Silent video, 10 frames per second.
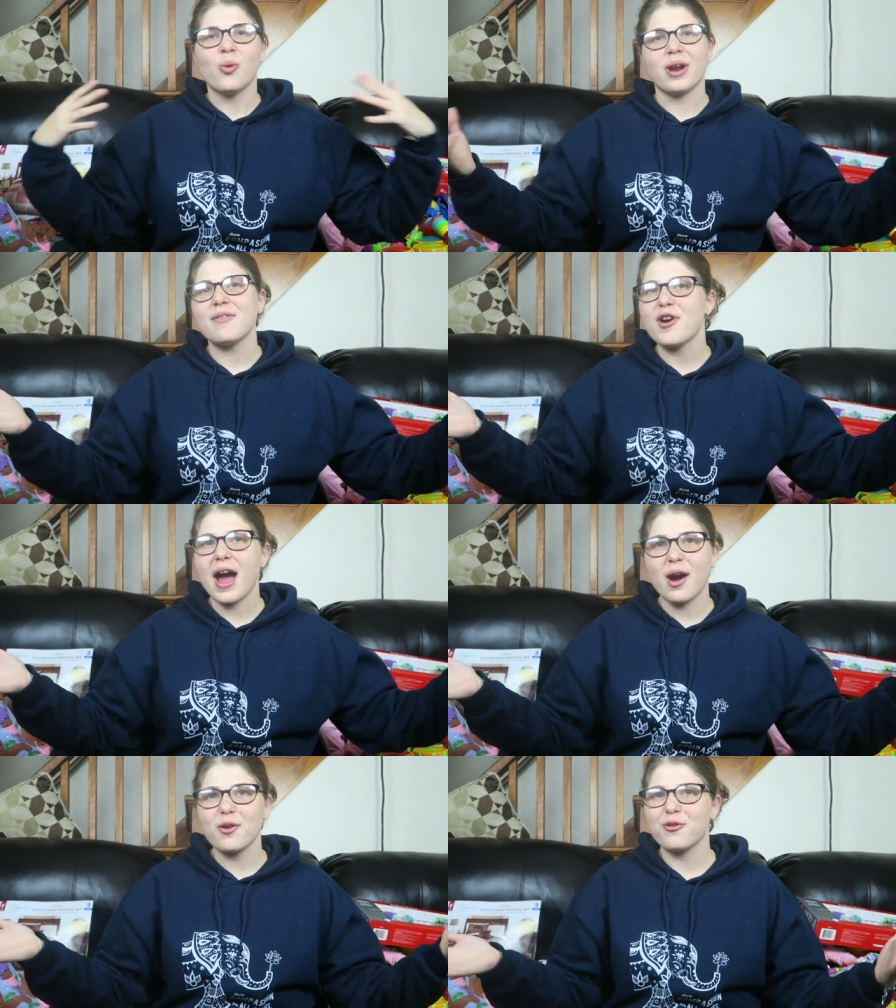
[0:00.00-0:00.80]
whatever
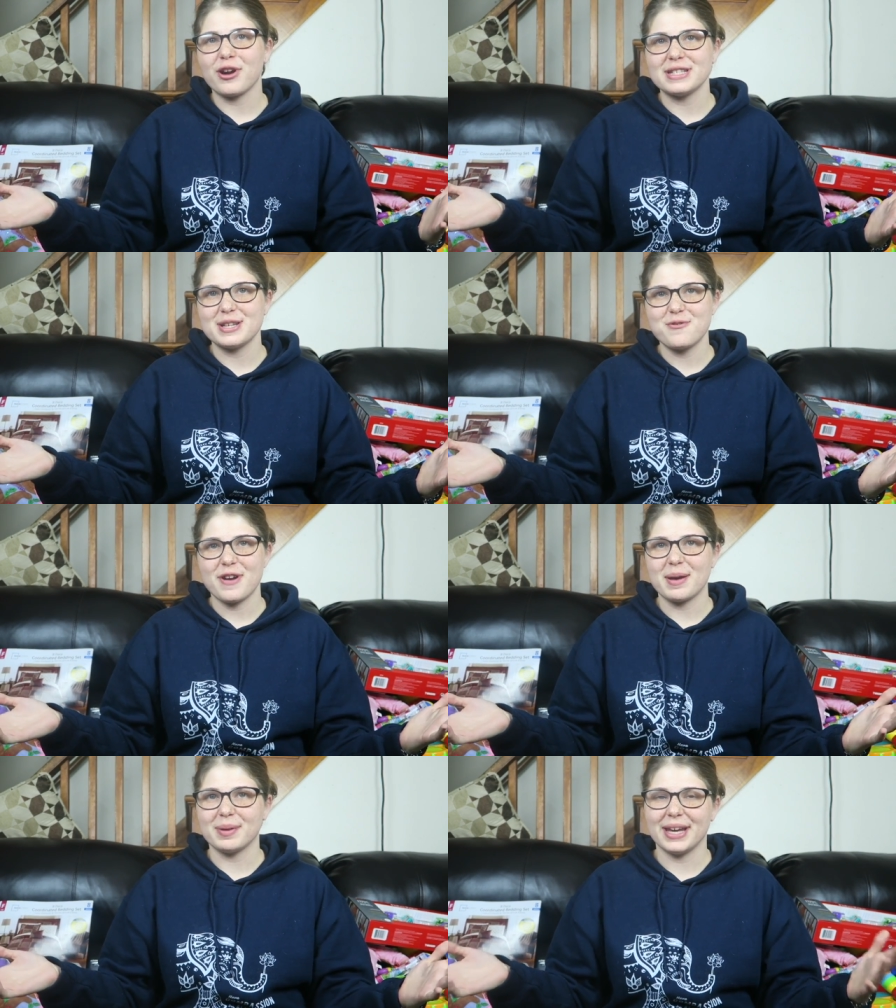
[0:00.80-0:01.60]
our friends and
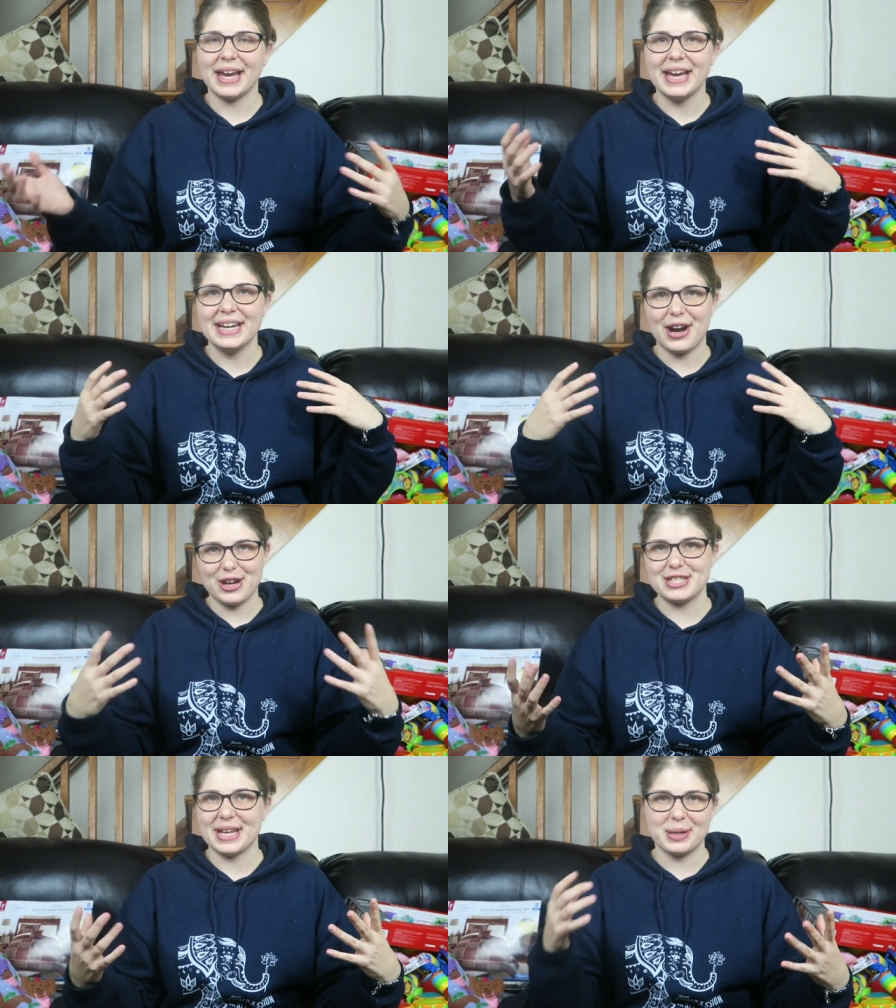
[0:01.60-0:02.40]
family
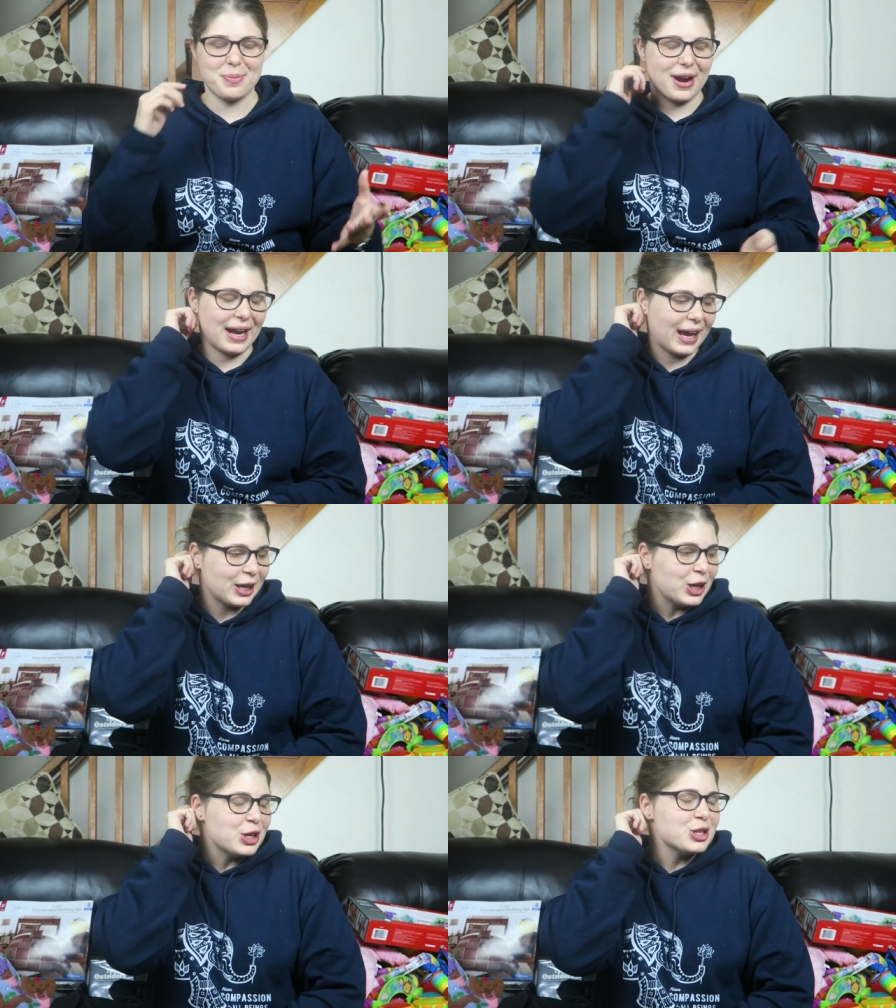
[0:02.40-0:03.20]
are celebrating.